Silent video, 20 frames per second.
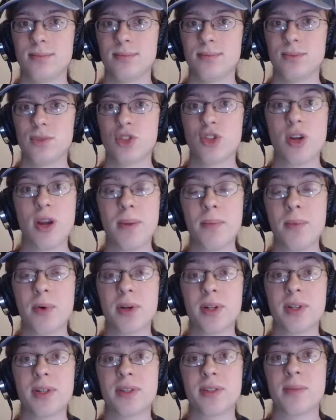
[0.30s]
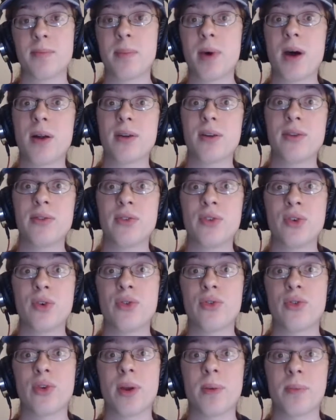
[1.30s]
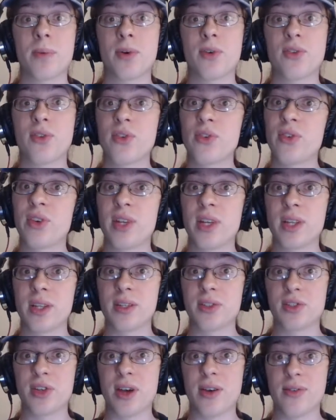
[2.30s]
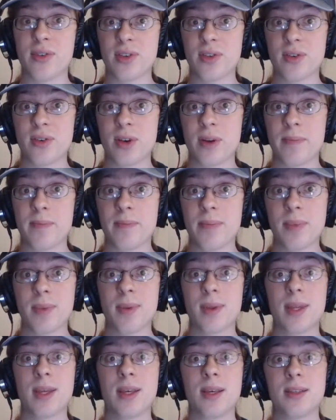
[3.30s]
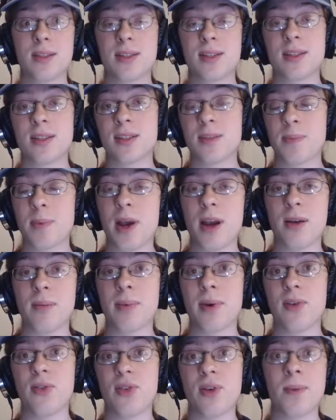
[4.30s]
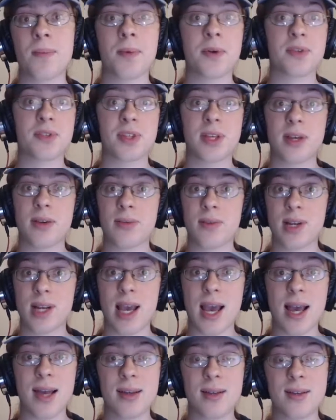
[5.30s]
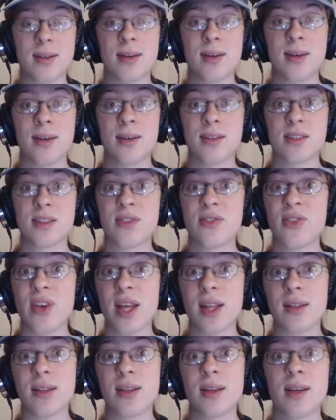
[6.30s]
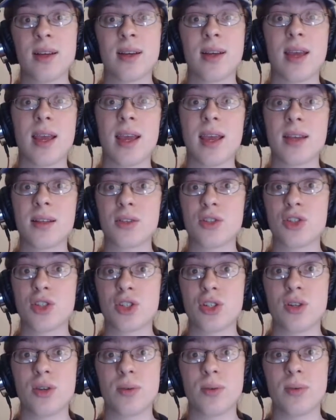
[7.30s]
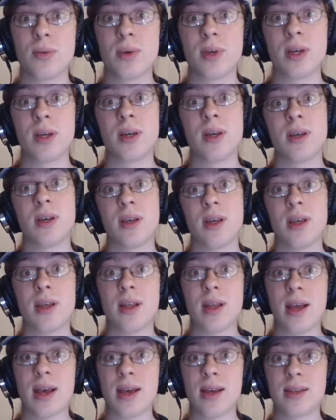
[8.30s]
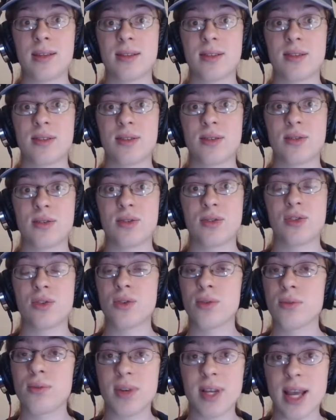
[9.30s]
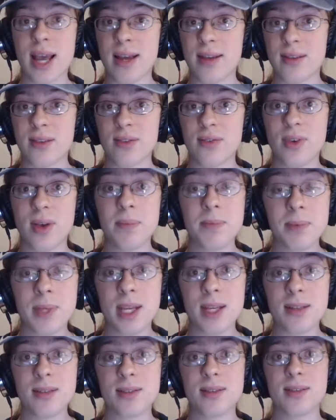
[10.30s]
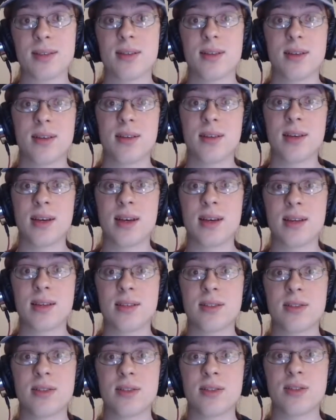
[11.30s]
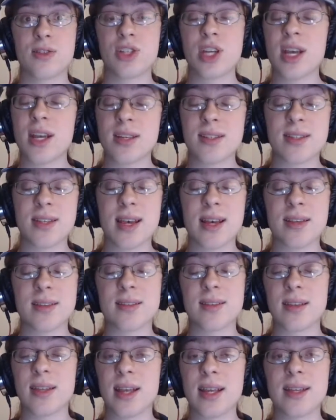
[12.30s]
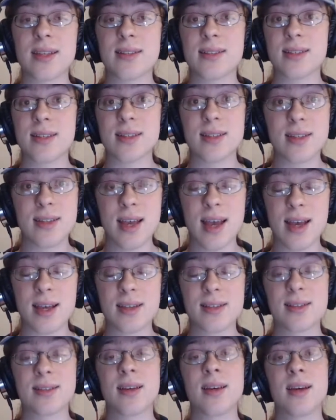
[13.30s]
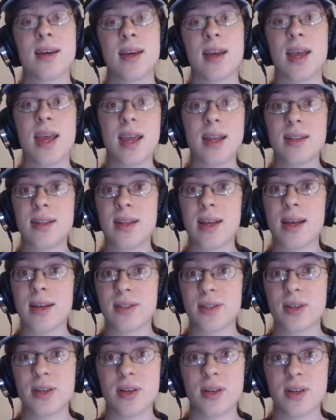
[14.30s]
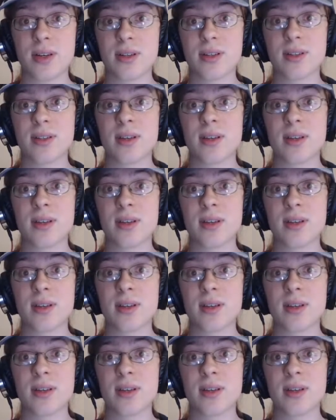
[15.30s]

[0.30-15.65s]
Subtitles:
Tram-One is a modern view framework for vanilla JavaScript. It's inspired by frameworks like React, Svelte, and Chew. It has true reactive updates, it has JSX-like syntax, and it has hooks.